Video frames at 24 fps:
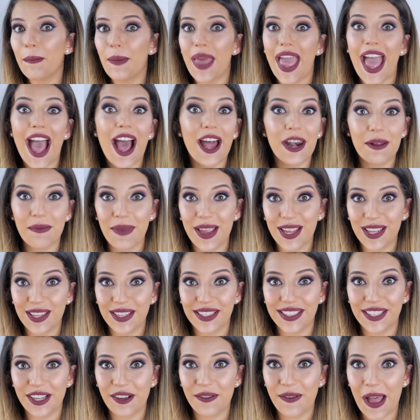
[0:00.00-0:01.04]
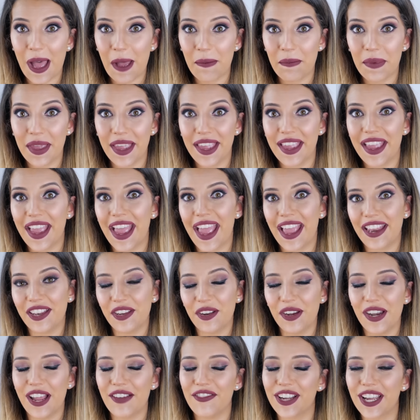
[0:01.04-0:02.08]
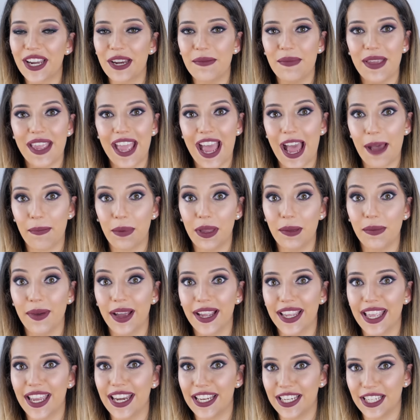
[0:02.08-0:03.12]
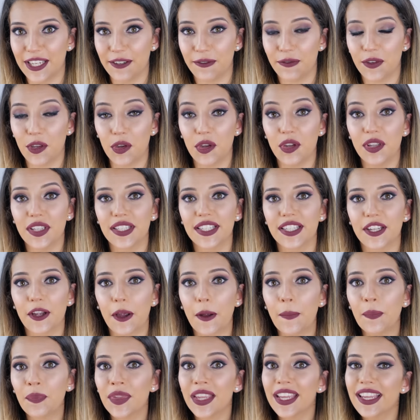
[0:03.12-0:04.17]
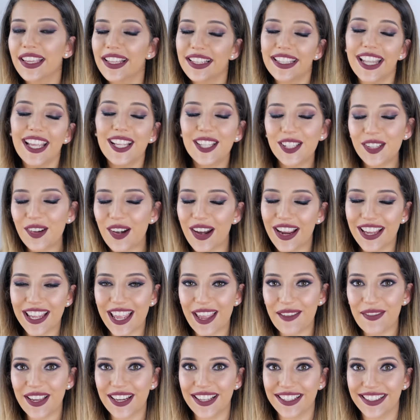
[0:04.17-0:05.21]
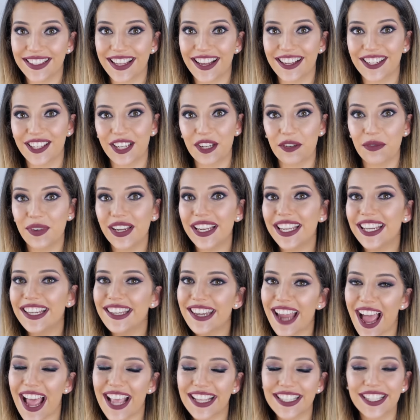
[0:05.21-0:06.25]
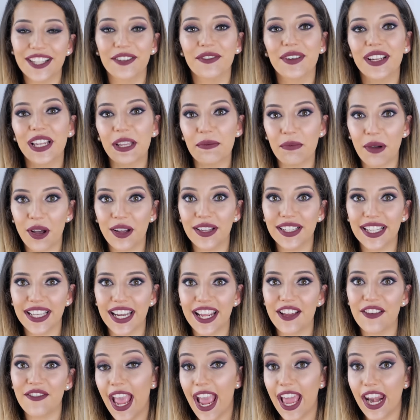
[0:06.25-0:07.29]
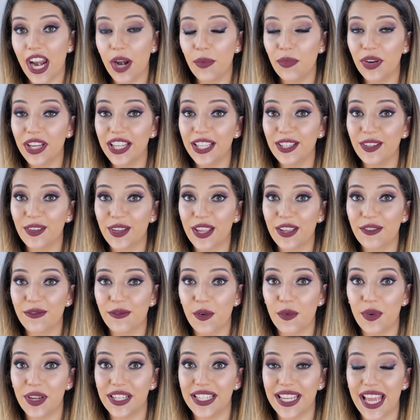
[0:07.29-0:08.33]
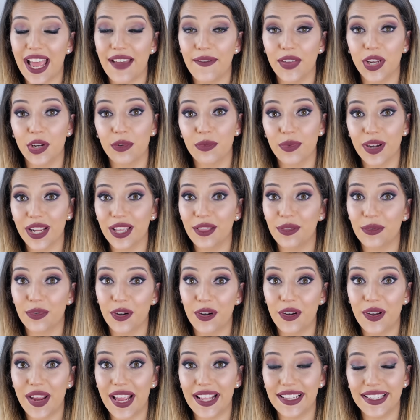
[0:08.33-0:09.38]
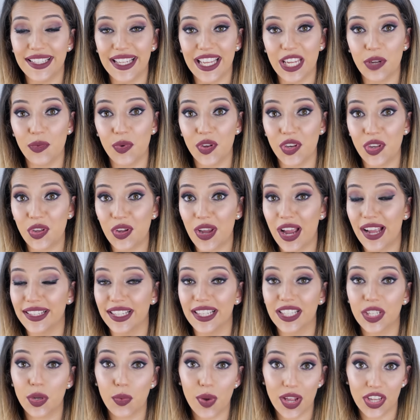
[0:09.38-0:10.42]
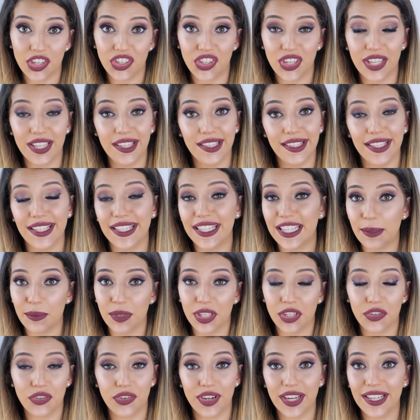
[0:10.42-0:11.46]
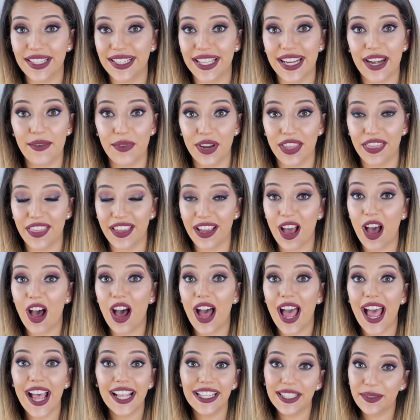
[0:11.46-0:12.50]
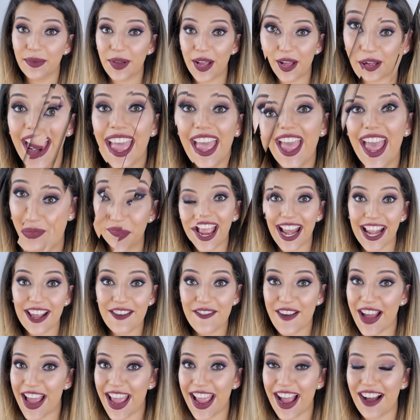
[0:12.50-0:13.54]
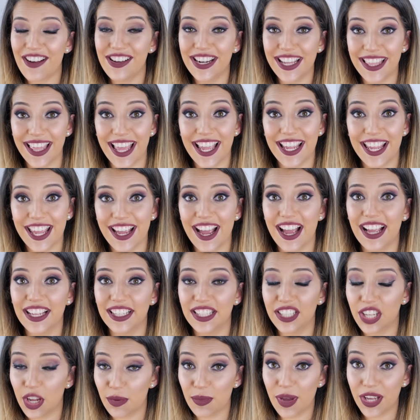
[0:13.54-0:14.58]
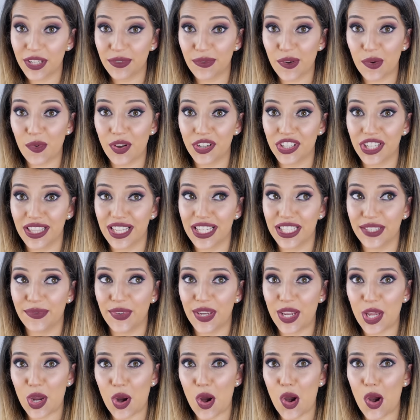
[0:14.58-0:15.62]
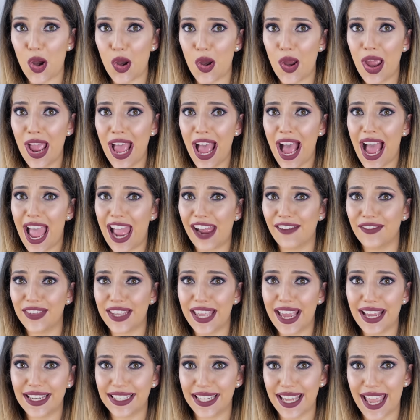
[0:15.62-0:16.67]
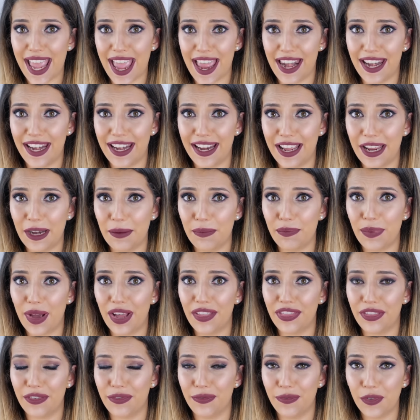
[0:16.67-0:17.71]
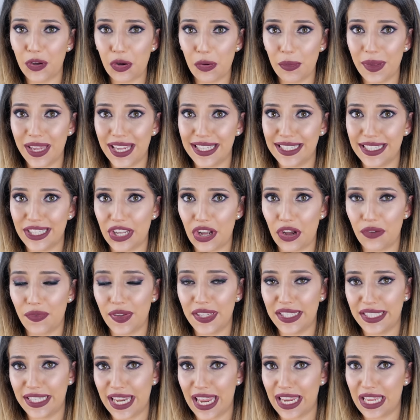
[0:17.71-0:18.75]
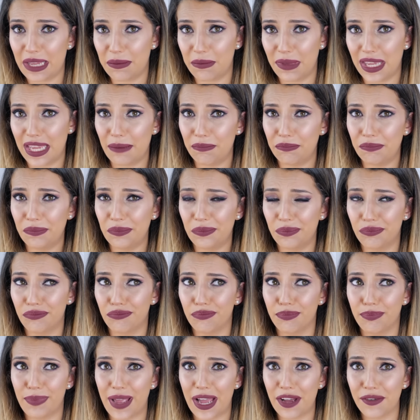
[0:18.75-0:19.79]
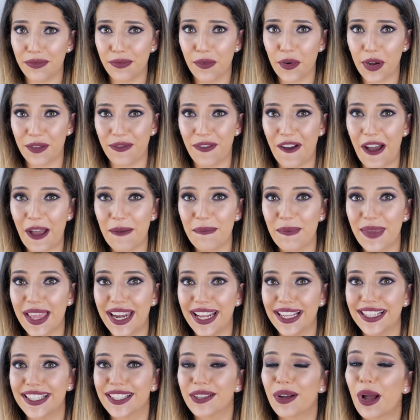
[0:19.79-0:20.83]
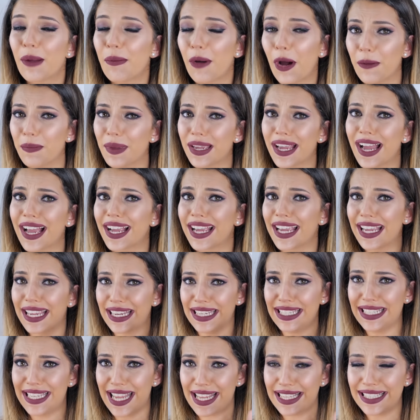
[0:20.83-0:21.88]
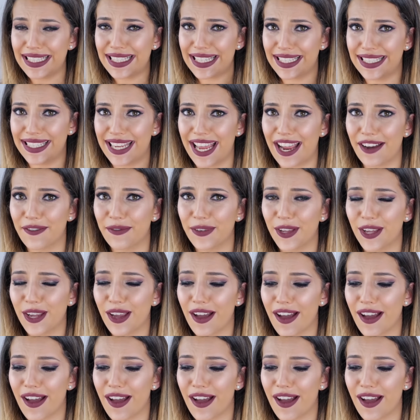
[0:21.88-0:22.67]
how to make yourself happy, and you're never going to be happy by getting into feuds. So let's try and keep the discussion really nice and really positive. And I'm really looking forward to having a read through and seeing what you guys' questions and tips and tricks and everything are as well. Anyway, I want to thank you guys so much for watching this video. I have yet to edit it, but the filming itself has taken me about 45 minutes, so I'm hoping I can condense this down for you